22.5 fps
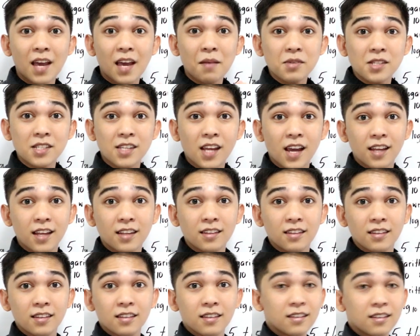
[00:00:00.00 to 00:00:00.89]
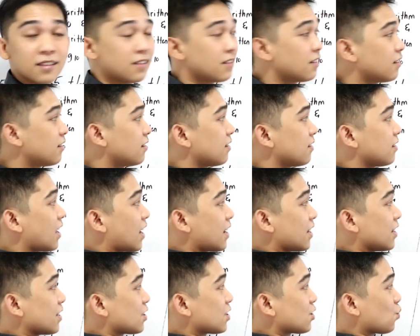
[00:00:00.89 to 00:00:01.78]
times 10,
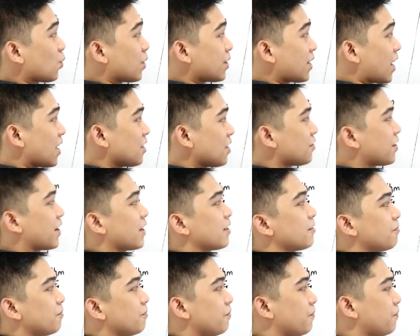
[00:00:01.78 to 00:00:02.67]
that is 100.